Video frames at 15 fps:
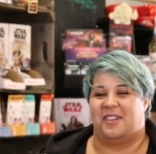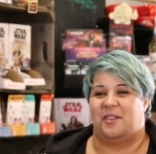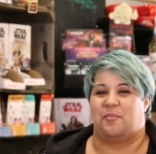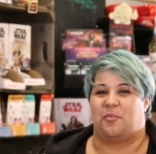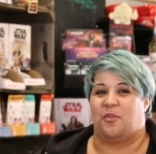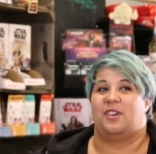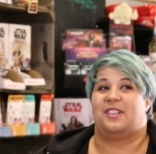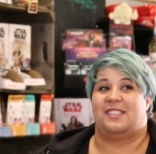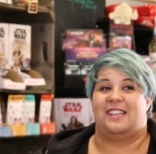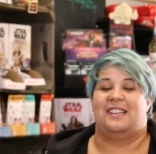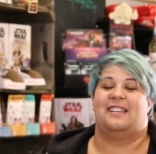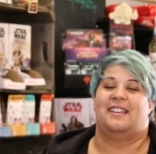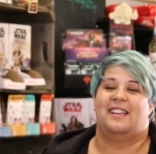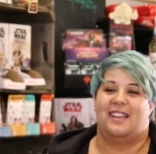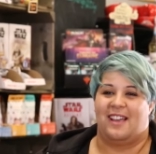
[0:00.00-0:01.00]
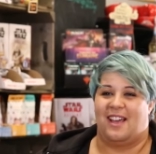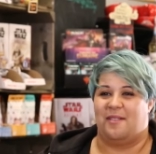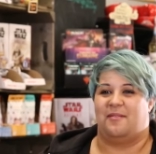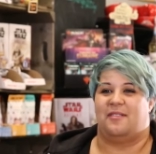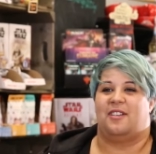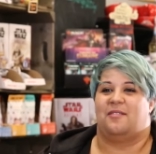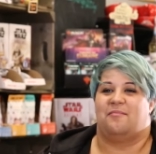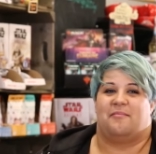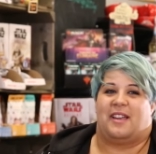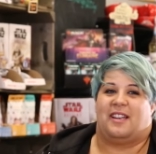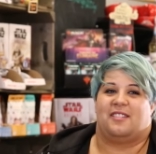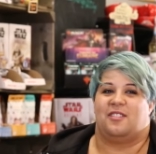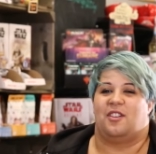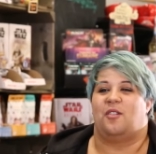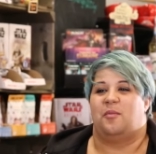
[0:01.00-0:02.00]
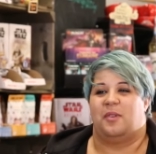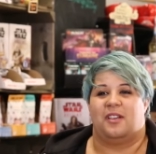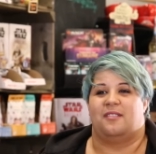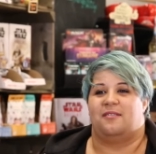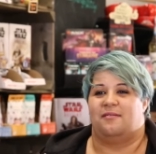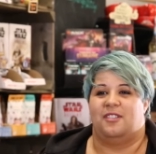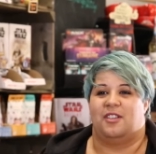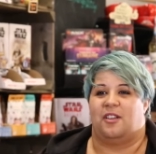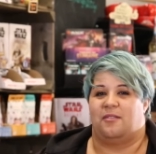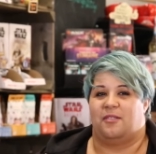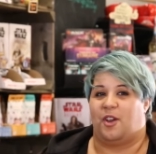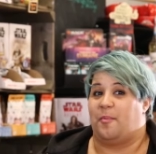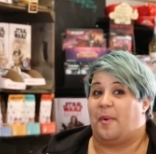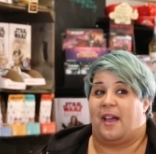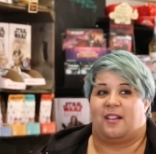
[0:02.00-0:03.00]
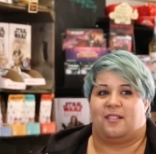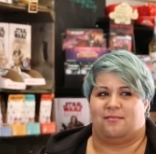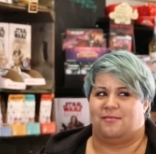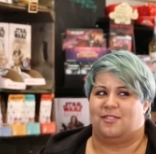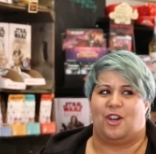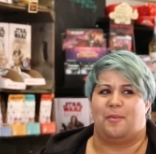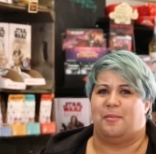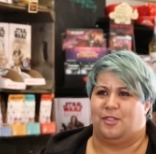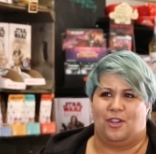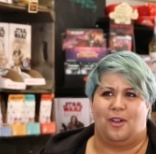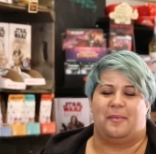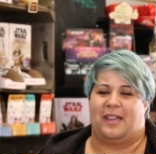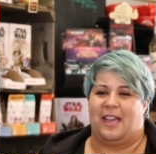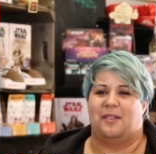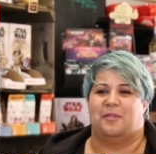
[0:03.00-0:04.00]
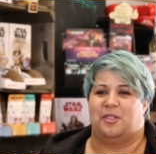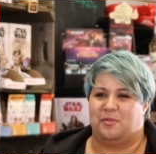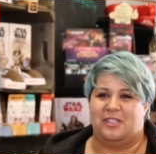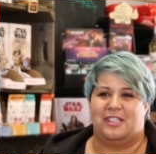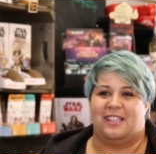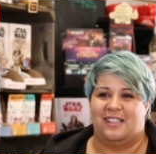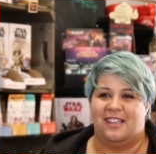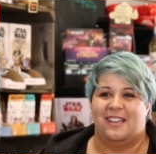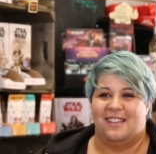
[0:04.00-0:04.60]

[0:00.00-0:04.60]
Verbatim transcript: kind of brought us in and made us know we could you know go back time and time again which we did